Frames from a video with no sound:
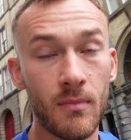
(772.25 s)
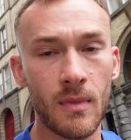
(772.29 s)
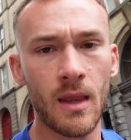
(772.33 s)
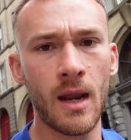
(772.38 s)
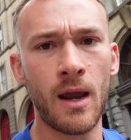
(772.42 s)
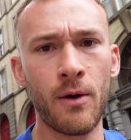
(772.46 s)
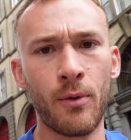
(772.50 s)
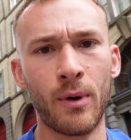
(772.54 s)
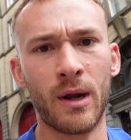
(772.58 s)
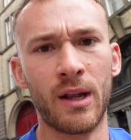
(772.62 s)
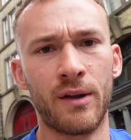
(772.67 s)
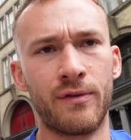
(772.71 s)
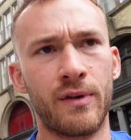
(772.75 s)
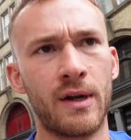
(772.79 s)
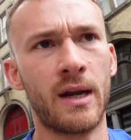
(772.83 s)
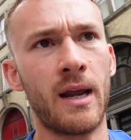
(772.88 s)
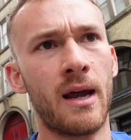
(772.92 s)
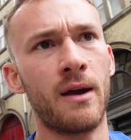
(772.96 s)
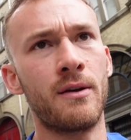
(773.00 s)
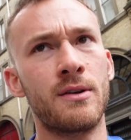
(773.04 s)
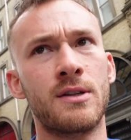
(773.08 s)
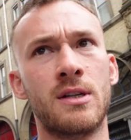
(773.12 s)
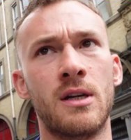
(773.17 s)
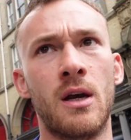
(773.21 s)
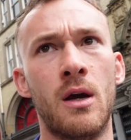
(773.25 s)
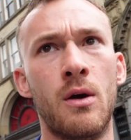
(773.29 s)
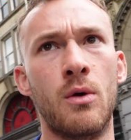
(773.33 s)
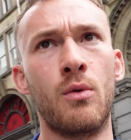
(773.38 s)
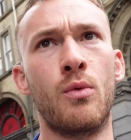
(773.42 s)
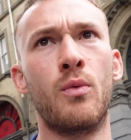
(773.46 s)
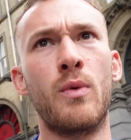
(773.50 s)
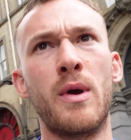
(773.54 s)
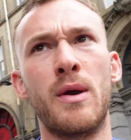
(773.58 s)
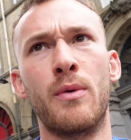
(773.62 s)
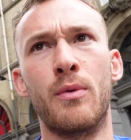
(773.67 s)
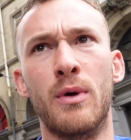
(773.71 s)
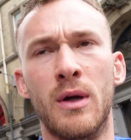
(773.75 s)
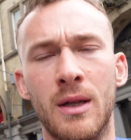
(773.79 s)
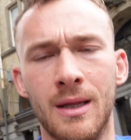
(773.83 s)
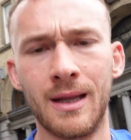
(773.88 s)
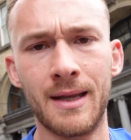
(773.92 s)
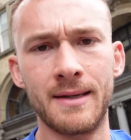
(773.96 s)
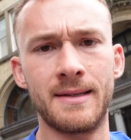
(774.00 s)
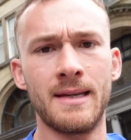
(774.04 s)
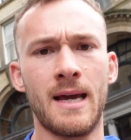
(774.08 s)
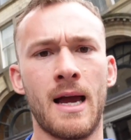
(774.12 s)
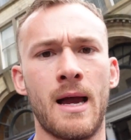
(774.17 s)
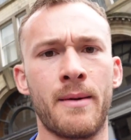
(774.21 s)
irrelevant now, so we will
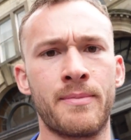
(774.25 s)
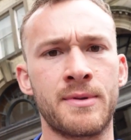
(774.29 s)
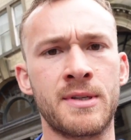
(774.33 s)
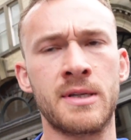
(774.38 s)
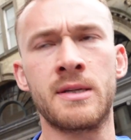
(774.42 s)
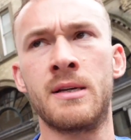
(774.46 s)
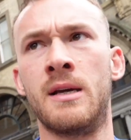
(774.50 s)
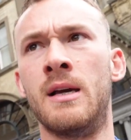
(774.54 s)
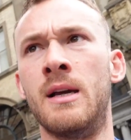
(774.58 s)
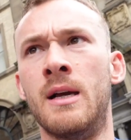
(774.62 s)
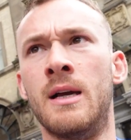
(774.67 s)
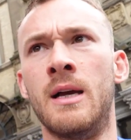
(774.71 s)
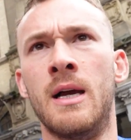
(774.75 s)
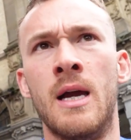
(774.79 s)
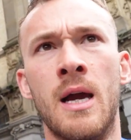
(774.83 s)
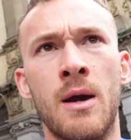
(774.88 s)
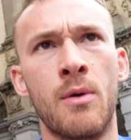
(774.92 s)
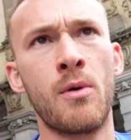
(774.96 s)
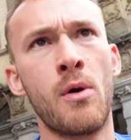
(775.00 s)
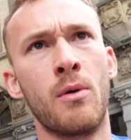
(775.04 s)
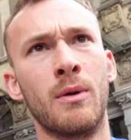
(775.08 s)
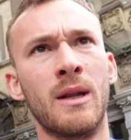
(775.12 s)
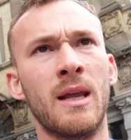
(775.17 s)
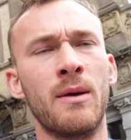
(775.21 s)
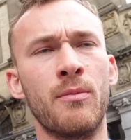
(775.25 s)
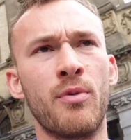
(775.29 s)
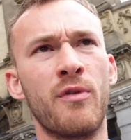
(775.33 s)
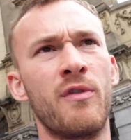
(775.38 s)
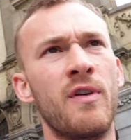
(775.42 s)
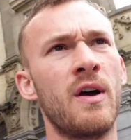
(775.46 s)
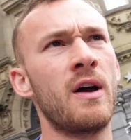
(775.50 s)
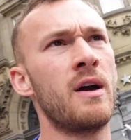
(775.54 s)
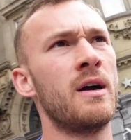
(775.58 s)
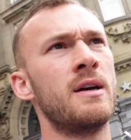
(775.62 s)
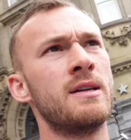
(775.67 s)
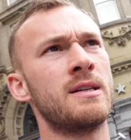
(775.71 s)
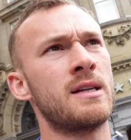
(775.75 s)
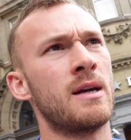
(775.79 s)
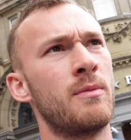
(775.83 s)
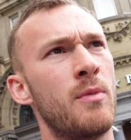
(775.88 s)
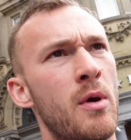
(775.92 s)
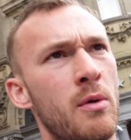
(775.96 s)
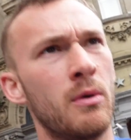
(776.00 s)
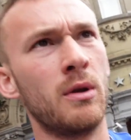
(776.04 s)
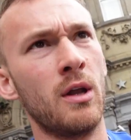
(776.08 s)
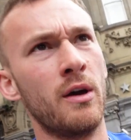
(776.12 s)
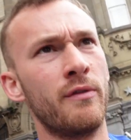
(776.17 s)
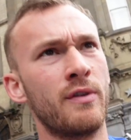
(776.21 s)
adapt, we will improvise, and
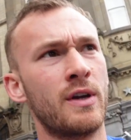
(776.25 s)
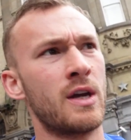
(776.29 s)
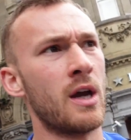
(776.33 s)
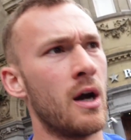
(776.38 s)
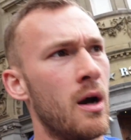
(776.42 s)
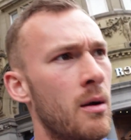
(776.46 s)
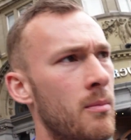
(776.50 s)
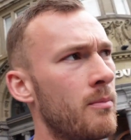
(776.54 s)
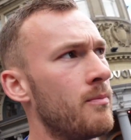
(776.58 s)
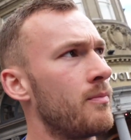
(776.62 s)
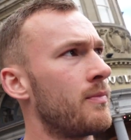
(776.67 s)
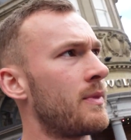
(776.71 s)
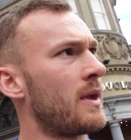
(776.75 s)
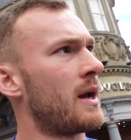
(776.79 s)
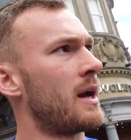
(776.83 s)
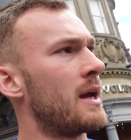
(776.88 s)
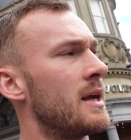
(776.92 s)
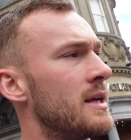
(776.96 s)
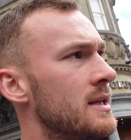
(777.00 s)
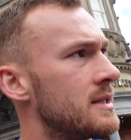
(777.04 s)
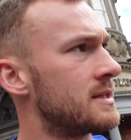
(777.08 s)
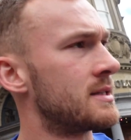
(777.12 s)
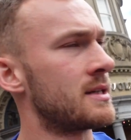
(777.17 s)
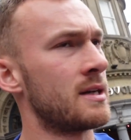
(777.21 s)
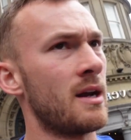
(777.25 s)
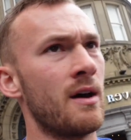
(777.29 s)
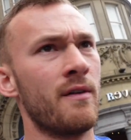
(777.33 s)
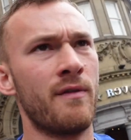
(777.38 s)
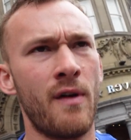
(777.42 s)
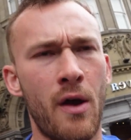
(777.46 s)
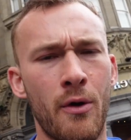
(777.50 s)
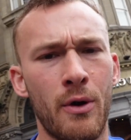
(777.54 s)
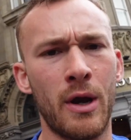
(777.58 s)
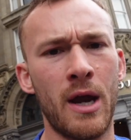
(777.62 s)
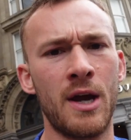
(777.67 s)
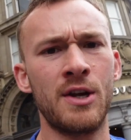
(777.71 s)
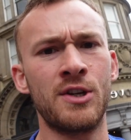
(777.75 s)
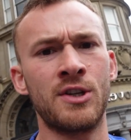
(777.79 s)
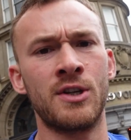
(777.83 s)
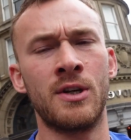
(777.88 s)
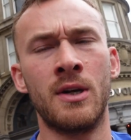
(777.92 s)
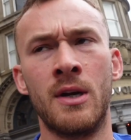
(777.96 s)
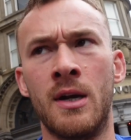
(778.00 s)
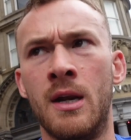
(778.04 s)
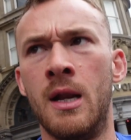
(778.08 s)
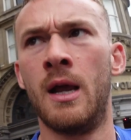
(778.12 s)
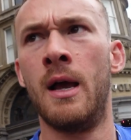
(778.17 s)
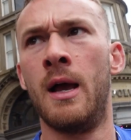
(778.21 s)
we will overcome. That is a
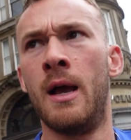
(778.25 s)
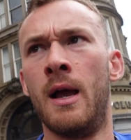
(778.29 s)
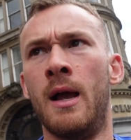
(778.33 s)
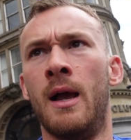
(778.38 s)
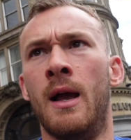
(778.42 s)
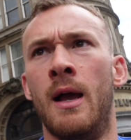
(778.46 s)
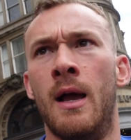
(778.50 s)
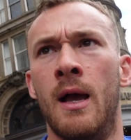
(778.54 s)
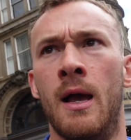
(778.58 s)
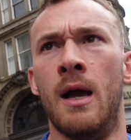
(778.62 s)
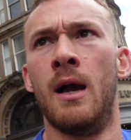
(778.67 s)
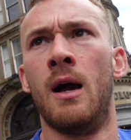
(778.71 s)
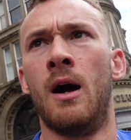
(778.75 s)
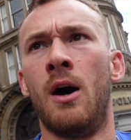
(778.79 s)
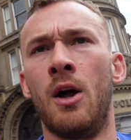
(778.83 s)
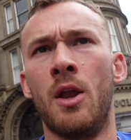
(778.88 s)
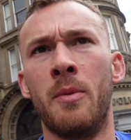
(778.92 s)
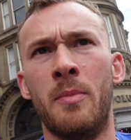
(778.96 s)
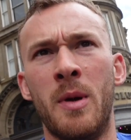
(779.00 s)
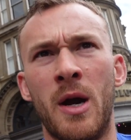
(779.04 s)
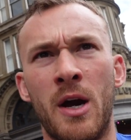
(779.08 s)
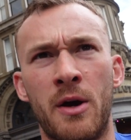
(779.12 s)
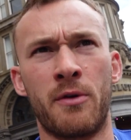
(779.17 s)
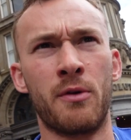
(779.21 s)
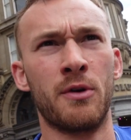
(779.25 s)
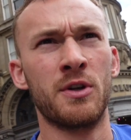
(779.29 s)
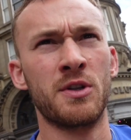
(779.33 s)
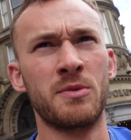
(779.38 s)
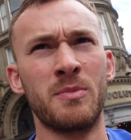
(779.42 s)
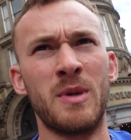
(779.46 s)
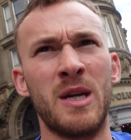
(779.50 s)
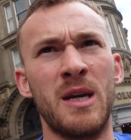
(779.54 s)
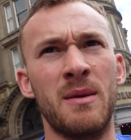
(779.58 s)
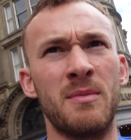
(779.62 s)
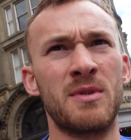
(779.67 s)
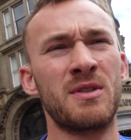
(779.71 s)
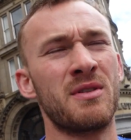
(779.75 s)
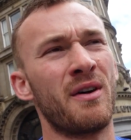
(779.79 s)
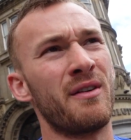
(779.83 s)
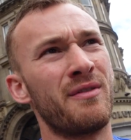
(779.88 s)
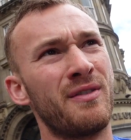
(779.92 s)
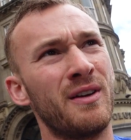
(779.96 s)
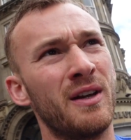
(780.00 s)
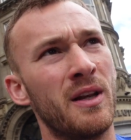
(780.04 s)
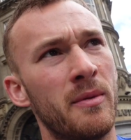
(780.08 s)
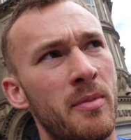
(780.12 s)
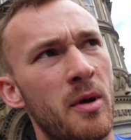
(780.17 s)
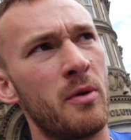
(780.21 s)
variation on the Bear Grylls meme, so I
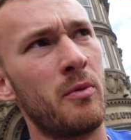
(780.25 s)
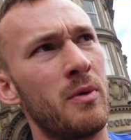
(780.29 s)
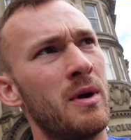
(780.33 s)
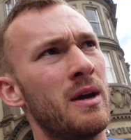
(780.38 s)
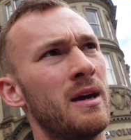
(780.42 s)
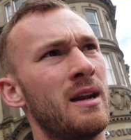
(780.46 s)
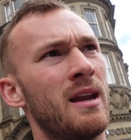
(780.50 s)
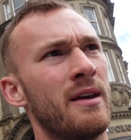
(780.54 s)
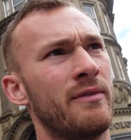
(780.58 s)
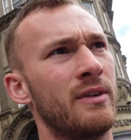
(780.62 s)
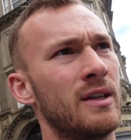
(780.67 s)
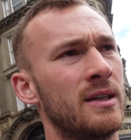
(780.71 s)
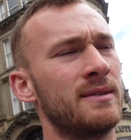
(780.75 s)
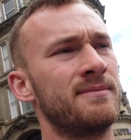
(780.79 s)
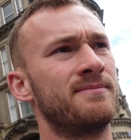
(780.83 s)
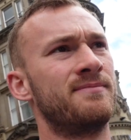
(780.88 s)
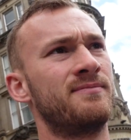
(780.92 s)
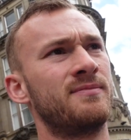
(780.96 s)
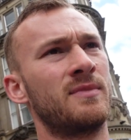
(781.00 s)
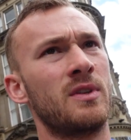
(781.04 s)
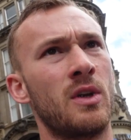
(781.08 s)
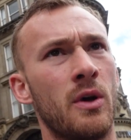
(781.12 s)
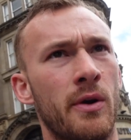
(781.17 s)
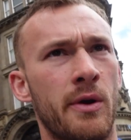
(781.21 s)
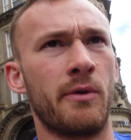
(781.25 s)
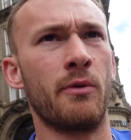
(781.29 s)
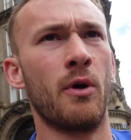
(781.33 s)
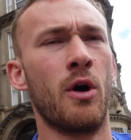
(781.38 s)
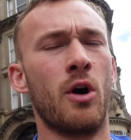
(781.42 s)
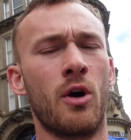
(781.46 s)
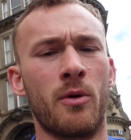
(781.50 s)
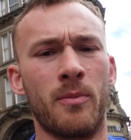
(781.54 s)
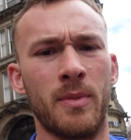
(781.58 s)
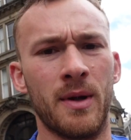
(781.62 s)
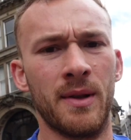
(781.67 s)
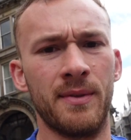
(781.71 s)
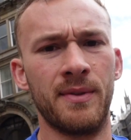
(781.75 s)
feel a bit weird having got it wrong, but